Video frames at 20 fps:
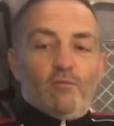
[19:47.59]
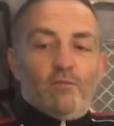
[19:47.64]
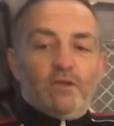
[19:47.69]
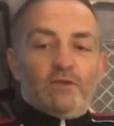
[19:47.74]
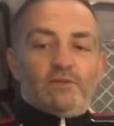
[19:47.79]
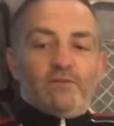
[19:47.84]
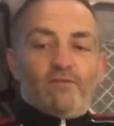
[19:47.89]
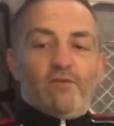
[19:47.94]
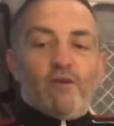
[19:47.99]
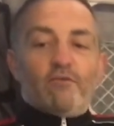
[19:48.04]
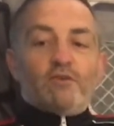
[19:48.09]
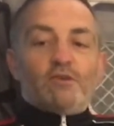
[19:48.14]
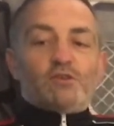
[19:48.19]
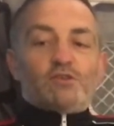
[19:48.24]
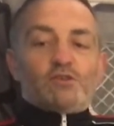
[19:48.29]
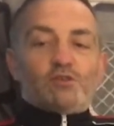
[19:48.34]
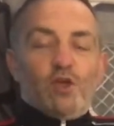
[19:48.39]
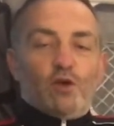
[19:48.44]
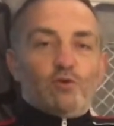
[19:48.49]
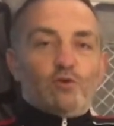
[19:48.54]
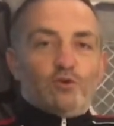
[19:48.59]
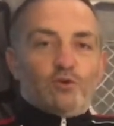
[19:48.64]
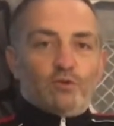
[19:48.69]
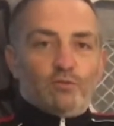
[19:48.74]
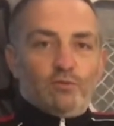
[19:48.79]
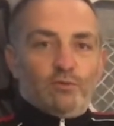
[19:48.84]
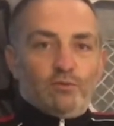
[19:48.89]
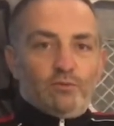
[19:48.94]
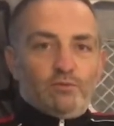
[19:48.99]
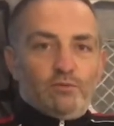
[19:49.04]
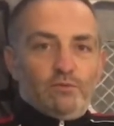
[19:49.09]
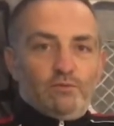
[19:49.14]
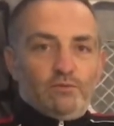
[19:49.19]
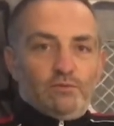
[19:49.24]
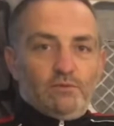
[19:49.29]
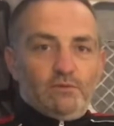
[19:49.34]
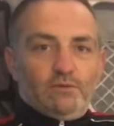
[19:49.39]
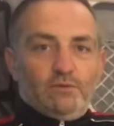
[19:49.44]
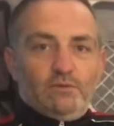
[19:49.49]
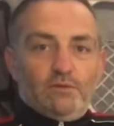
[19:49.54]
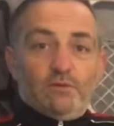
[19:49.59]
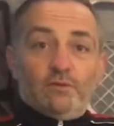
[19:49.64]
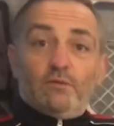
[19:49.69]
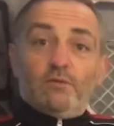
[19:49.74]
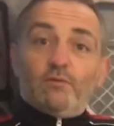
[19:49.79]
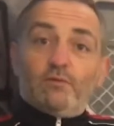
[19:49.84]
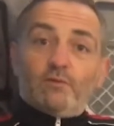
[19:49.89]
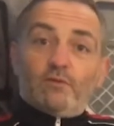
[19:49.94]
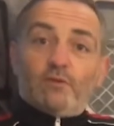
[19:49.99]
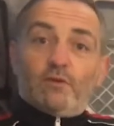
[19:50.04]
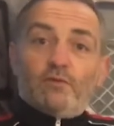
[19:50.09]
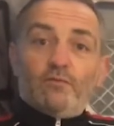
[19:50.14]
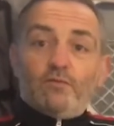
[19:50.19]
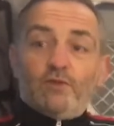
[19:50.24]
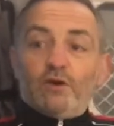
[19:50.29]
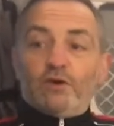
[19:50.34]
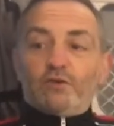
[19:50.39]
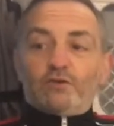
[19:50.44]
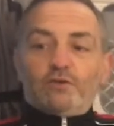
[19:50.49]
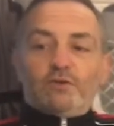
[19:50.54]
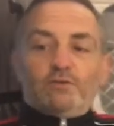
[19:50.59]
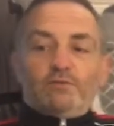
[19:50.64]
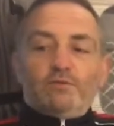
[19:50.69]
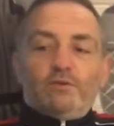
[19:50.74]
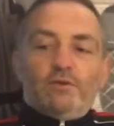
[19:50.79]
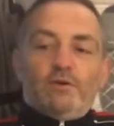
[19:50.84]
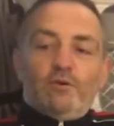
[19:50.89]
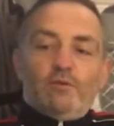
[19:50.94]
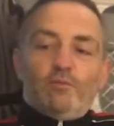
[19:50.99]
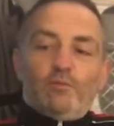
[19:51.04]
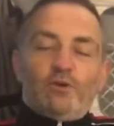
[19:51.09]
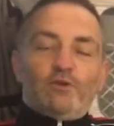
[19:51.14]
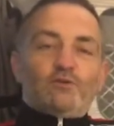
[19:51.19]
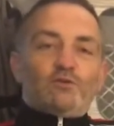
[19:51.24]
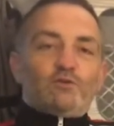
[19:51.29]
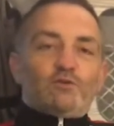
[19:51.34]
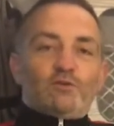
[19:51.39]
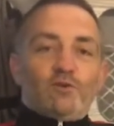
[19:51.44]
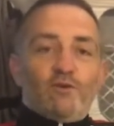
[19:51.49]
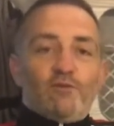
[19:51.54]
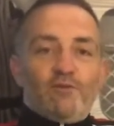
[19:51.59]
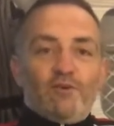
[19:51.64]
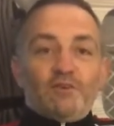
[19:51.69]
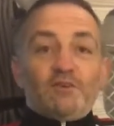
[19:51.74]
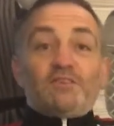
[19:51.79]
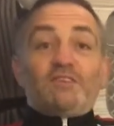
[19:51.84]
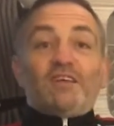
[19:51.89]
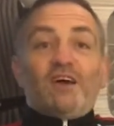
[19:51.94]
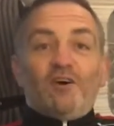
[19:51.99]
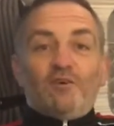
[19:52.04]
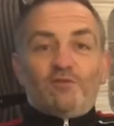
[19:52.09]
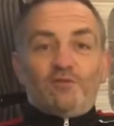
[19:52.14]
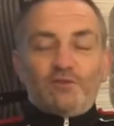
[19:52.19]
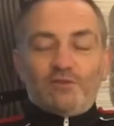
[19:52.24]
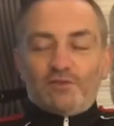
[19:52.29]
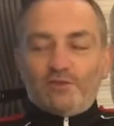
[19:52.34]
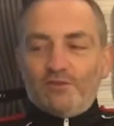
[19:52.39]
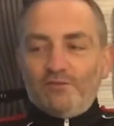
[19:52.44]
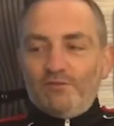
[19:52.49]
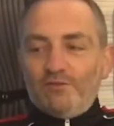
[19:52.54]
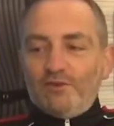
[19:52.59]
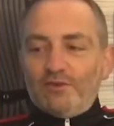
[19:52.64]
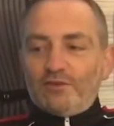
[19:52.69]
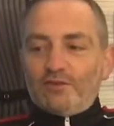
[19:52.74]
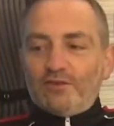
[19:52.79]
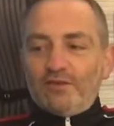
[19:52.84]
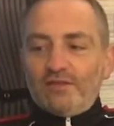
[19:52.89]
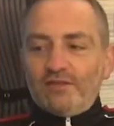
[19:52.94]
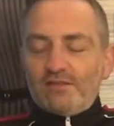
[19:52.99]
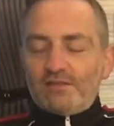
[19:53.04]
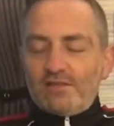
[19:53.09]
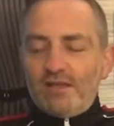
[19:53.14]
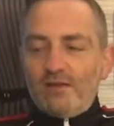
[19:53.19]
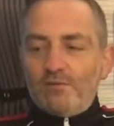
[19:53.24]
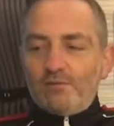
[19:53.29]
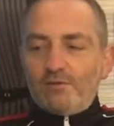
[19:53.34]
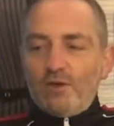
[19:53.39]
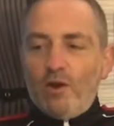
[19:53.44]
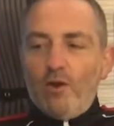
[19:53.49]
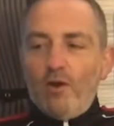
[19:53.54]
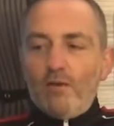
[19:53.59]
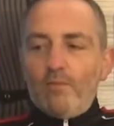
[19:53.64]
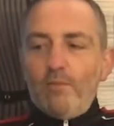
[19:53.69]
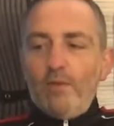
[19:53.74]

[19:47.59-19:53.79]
It's a very sociable conversion, but it's also a very selfish conversion at the same time.